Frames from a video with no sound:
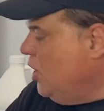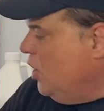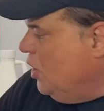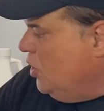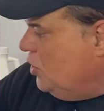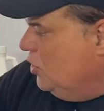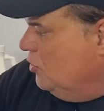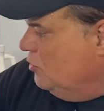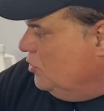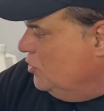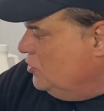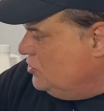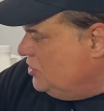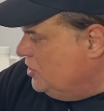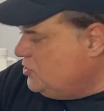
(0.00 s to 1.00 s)
You
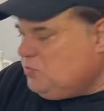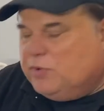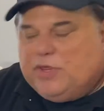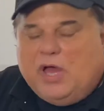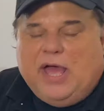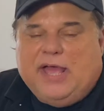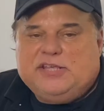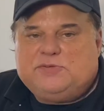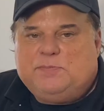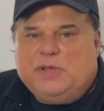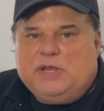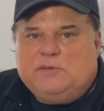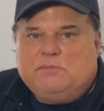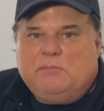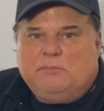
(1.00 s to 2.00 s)
use this with a
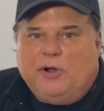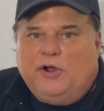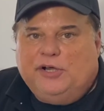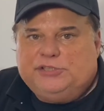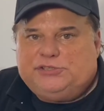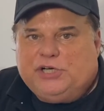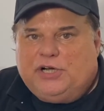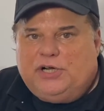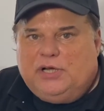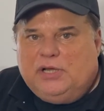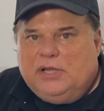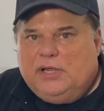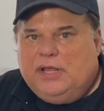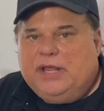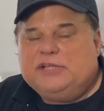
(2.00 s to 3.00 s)
high-speed burnisher
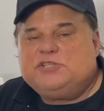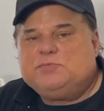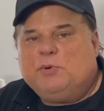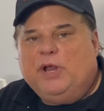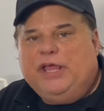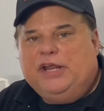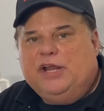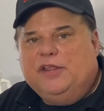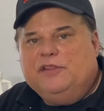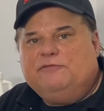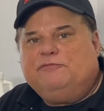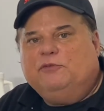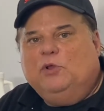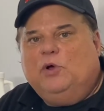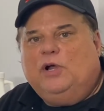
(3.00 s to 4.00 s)
and spray it on the
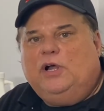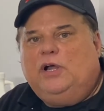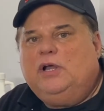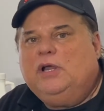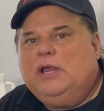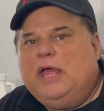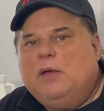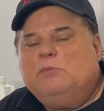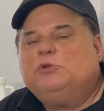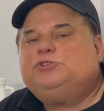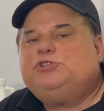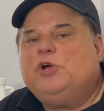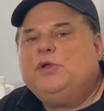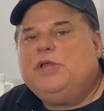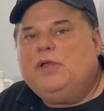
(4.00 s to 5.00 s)
floor, and we'll
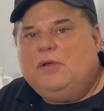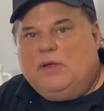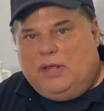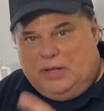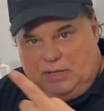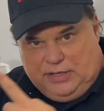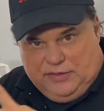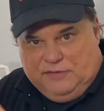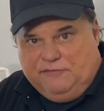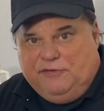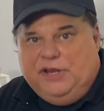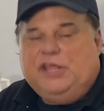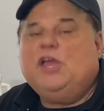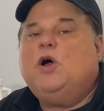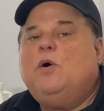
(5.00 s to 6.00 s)
show you in the
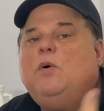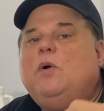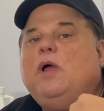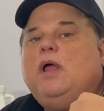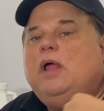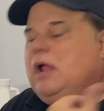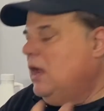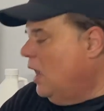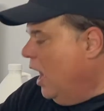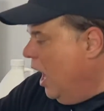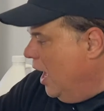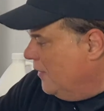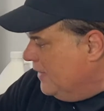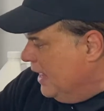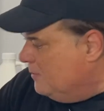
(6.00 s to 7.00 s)
video
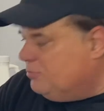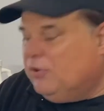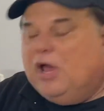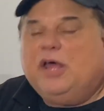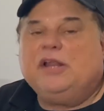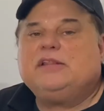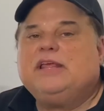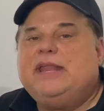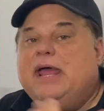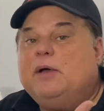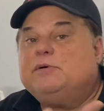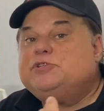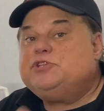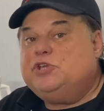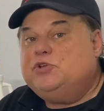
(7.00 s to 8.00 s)
on that product and how
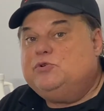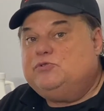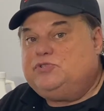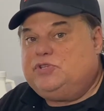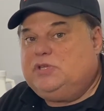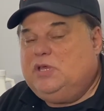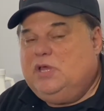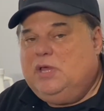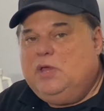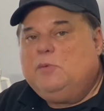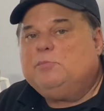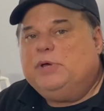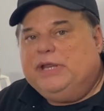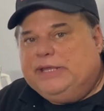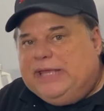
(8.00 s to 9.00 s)
it's used.
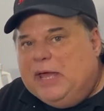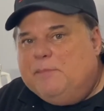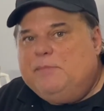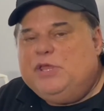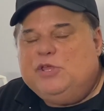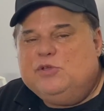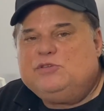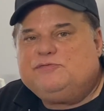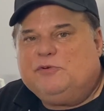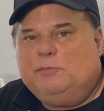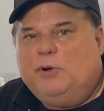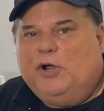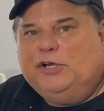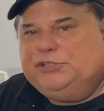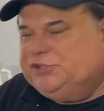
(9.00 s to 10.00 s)
But it can be used for
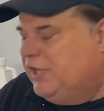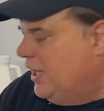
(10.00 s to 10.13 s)
burnishing.